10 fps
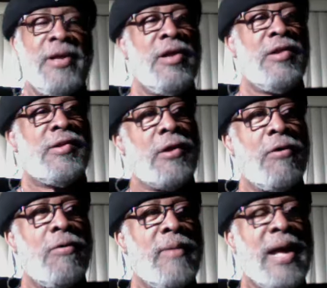
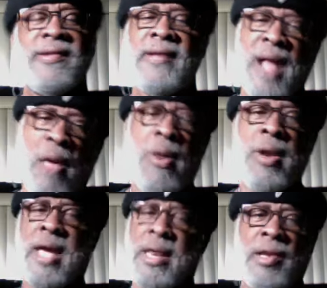So I said, I want to
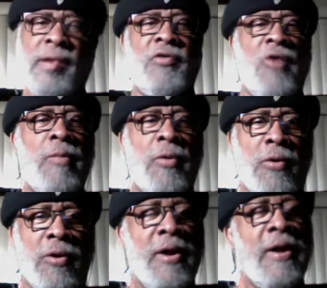get in this drum corps.